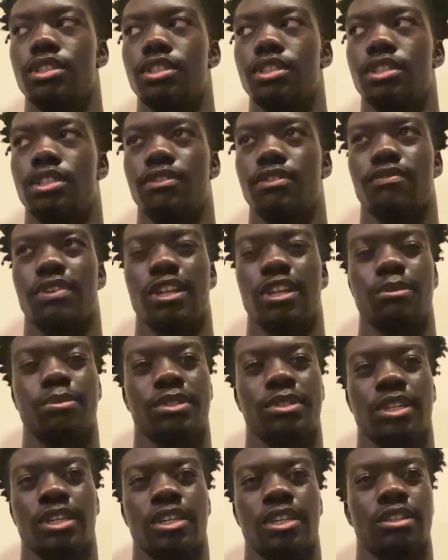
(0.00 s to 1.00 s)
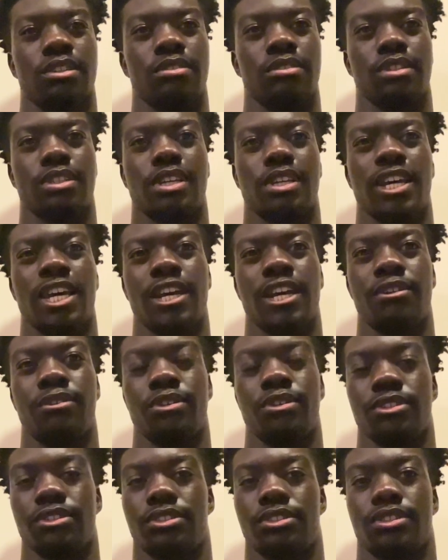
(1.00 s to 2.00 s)
develop certain
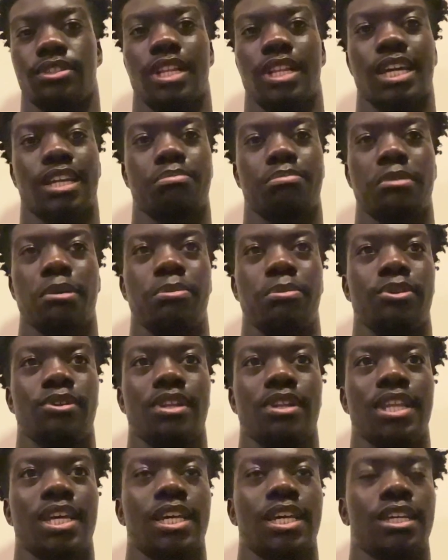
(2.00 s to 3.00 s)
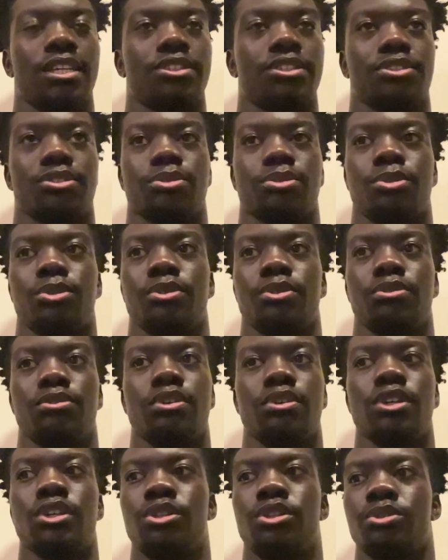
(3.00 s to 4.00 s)
areas, like maybe your legs or your
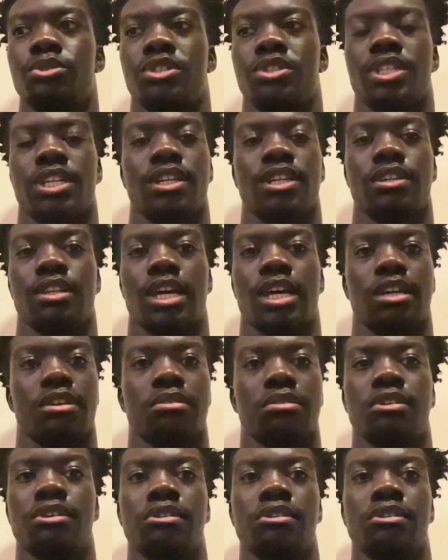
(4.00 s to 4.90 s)
chest, like